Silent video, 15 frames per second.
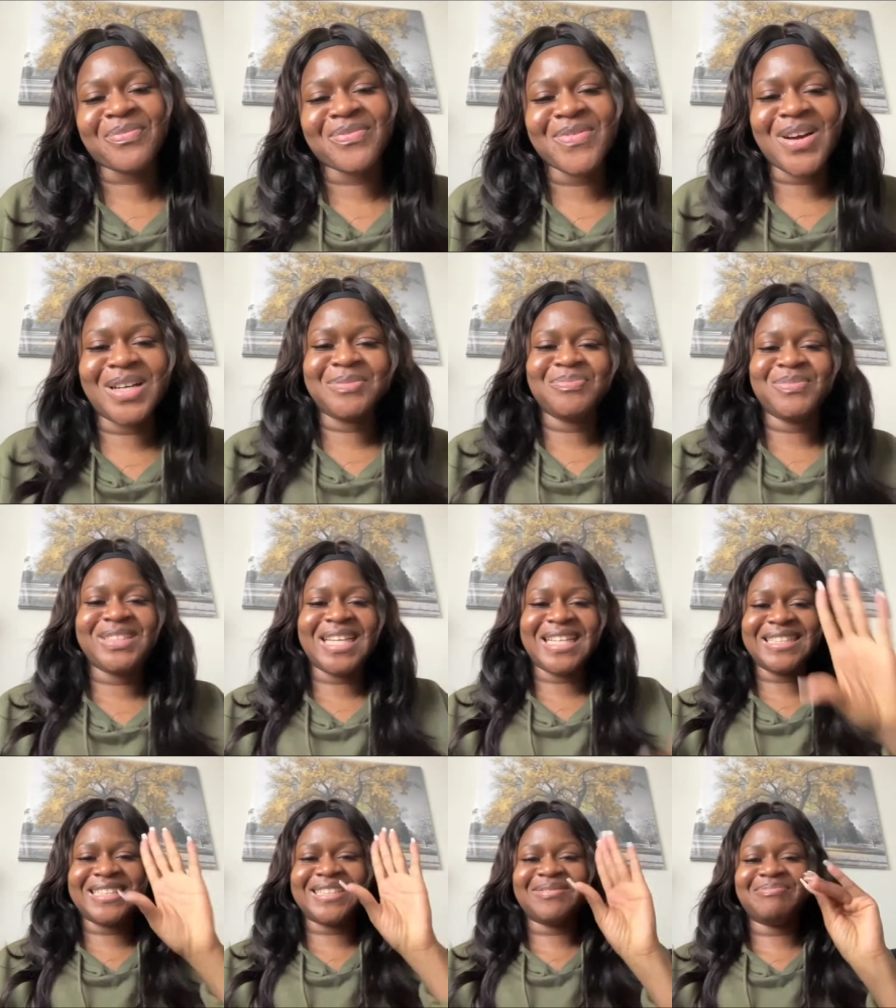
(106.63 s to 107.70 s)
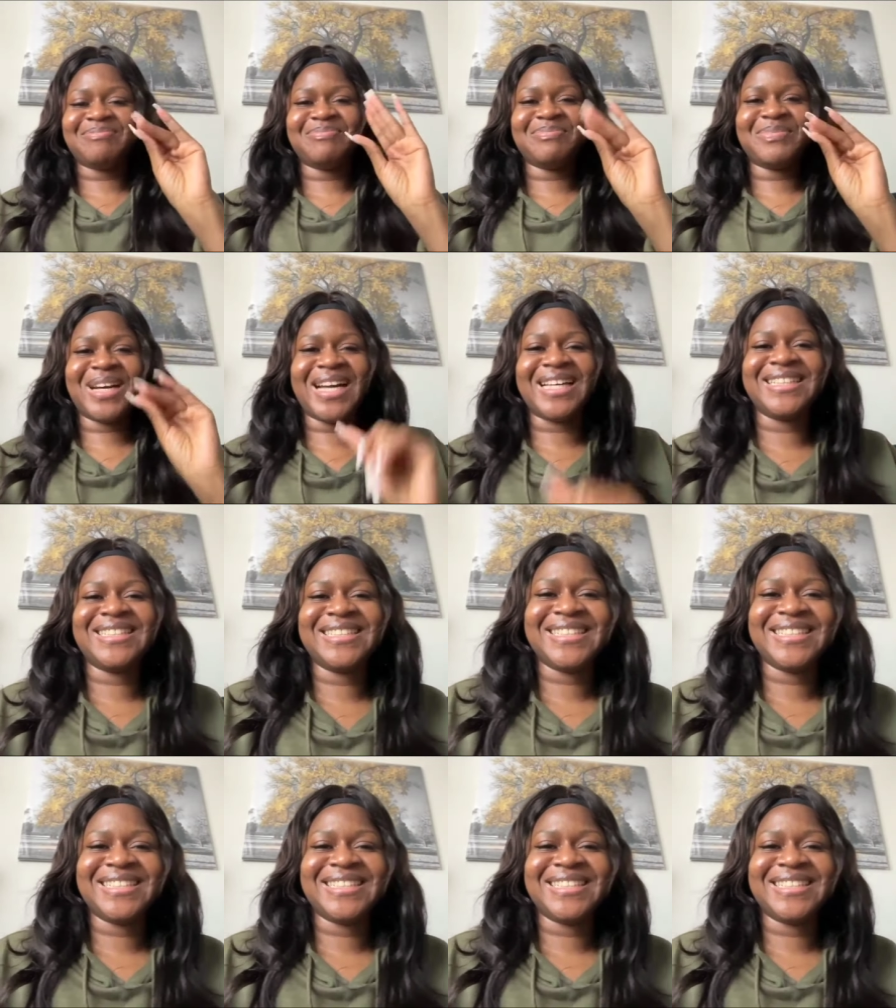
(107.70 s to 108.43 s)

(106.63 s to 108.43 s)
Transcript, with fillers: Well, cheers. Bye.